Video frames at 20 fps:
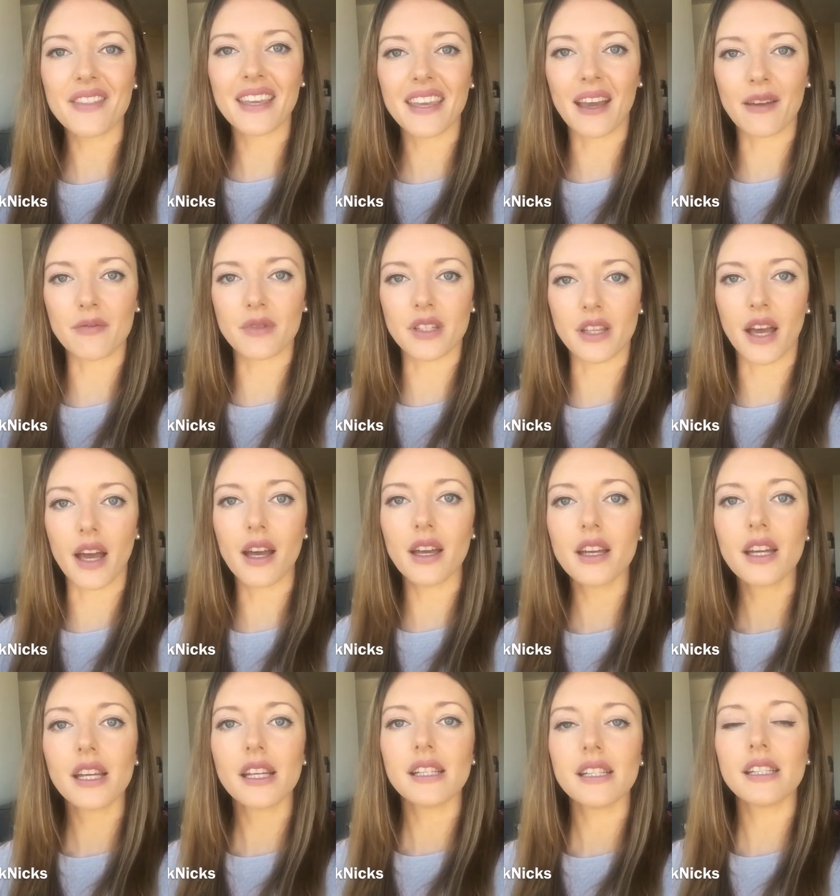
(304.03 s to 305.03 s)
of the GAMSAT,
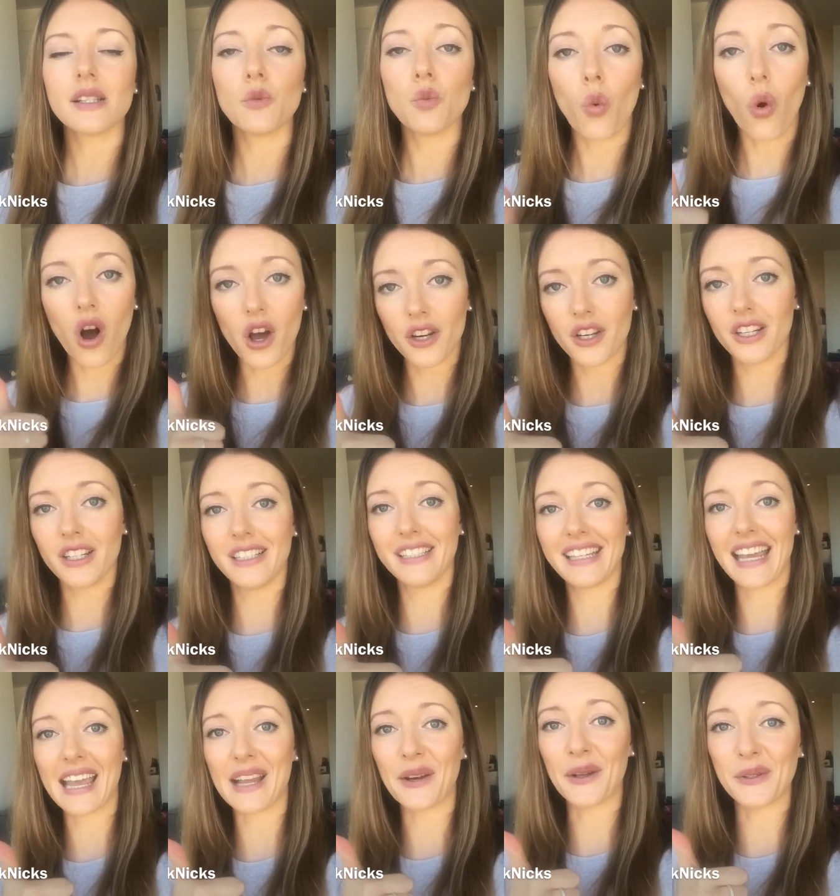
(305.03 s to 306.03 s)
one,
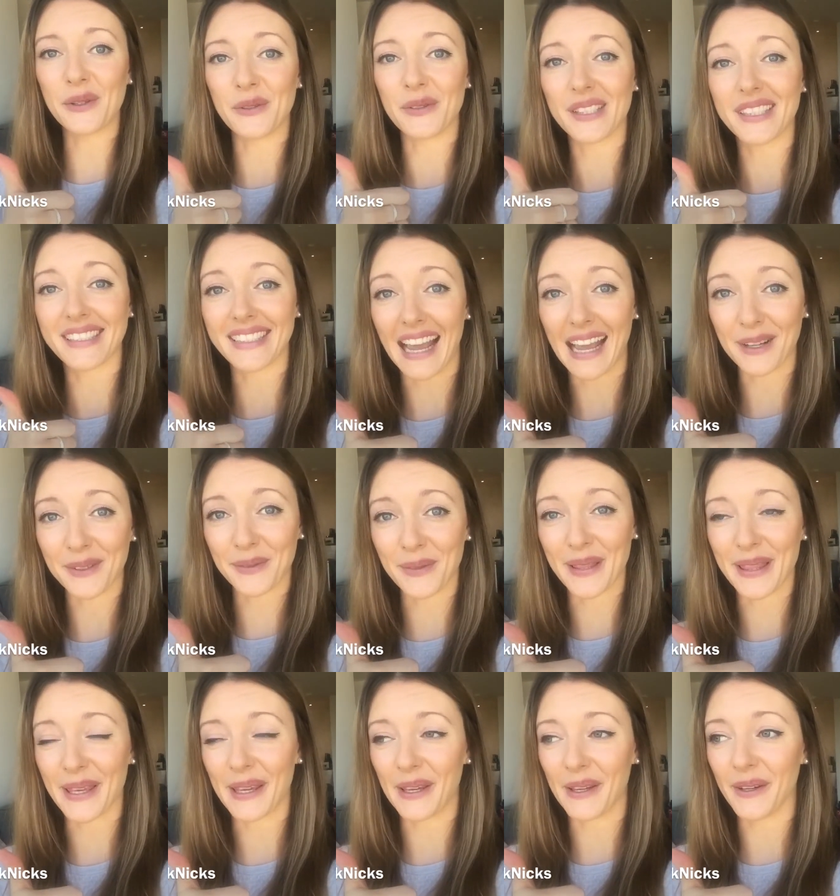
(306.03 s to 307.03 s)
take loads of snacks
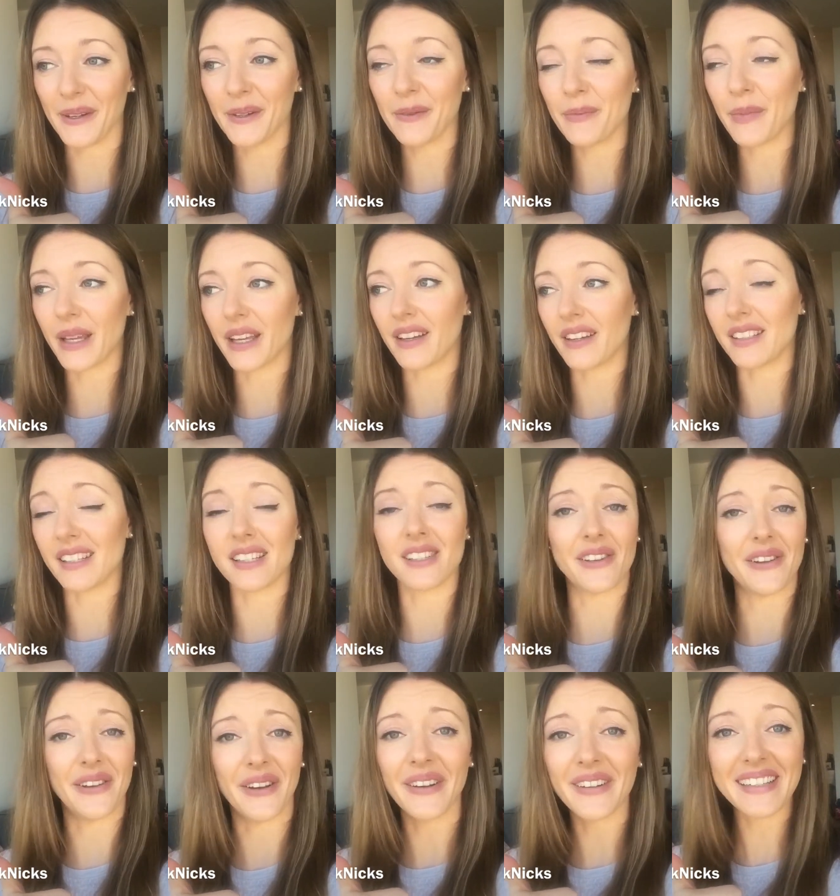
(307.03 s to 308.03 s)
with you because it's
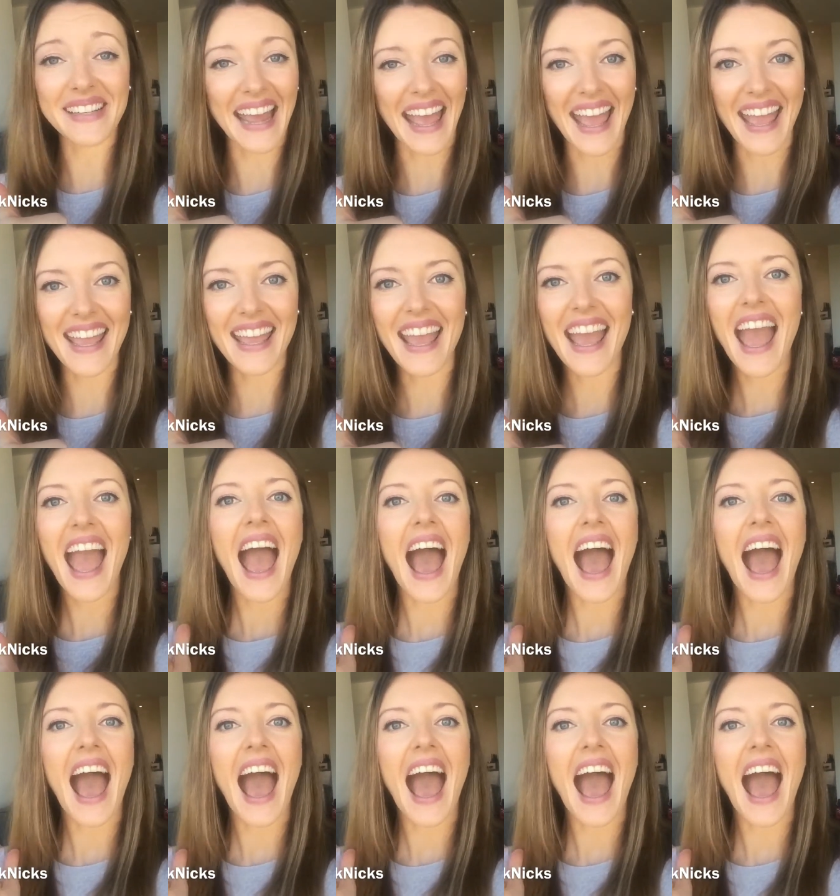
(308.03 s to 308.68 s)
a long day,